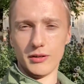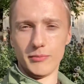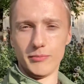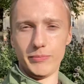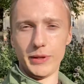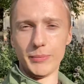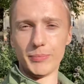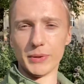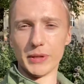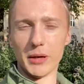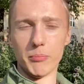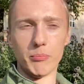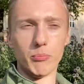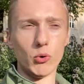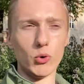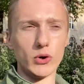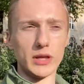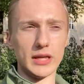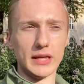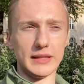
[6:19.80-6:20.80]
People are
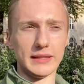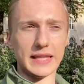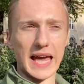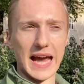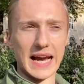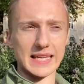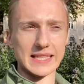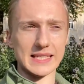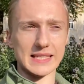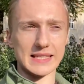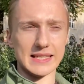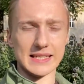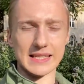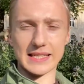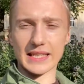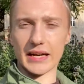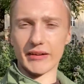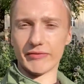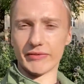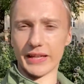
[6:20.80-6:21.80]
booking taxis and
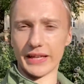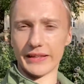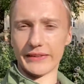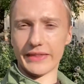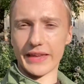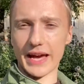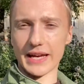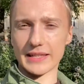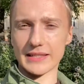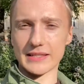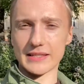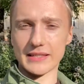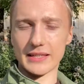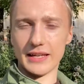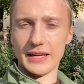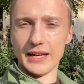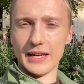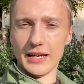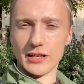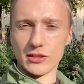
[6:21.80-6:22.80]
stuff like that
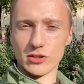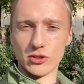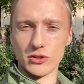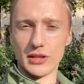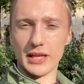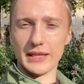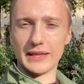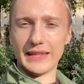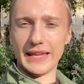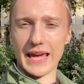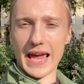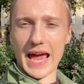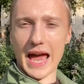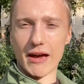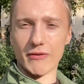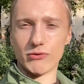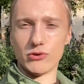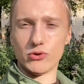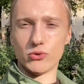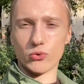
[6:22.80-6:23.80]
so that they
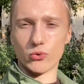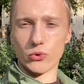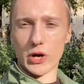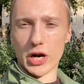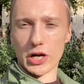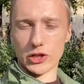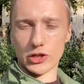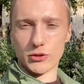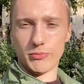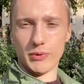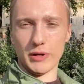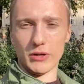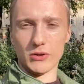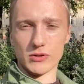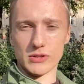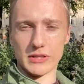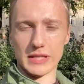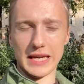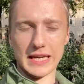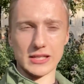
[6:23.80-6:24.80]
have to rush, because
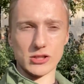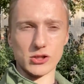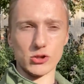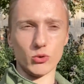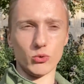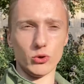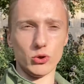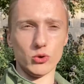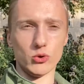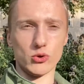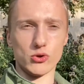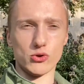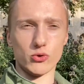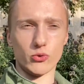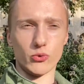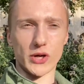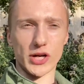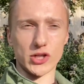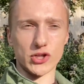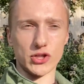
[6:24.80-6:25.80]
they are so used to
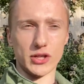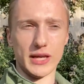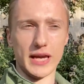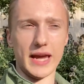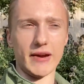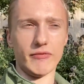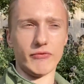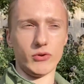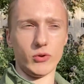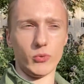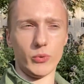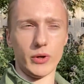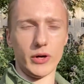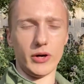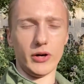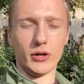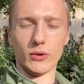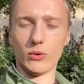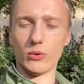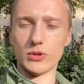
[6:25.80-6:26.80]
rushing everywhere,
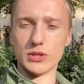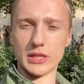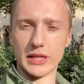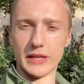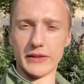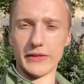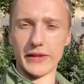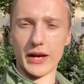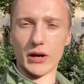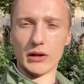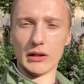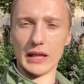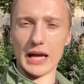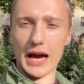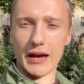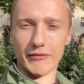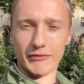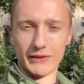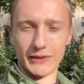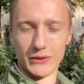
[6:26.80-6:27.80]
including in their
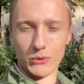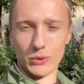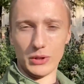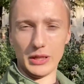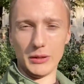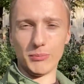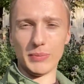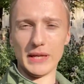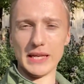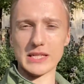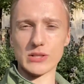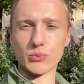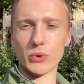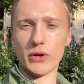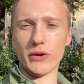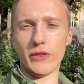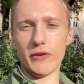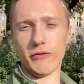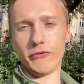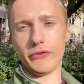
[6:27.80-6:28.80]
life. And the only place where
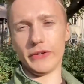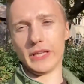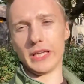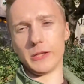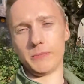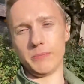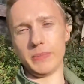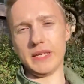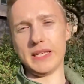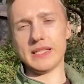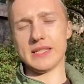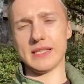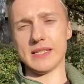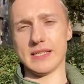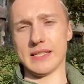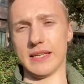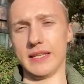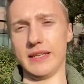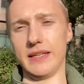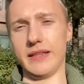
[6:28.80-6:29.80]
they feel at peace is
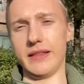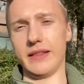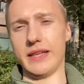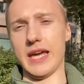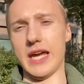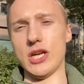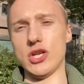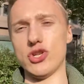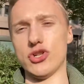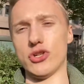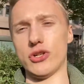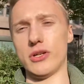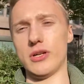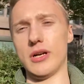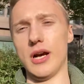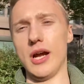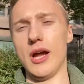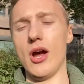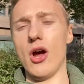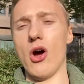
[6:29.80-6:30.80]
in nature,
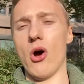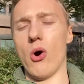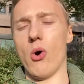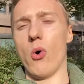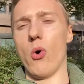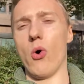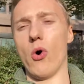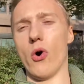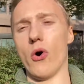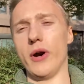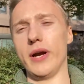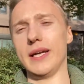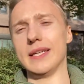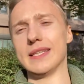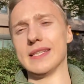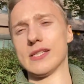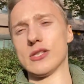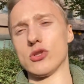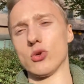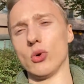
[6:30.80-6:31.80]
or in
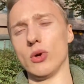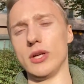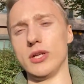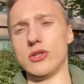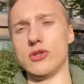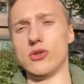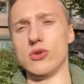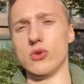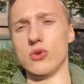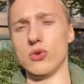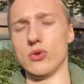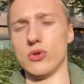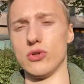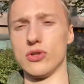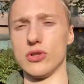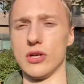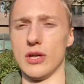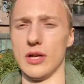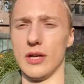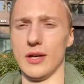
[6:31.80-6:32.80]
solitude,
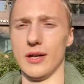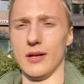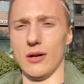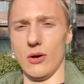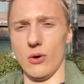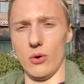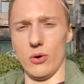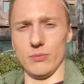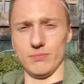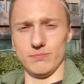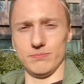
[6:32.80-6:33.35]
or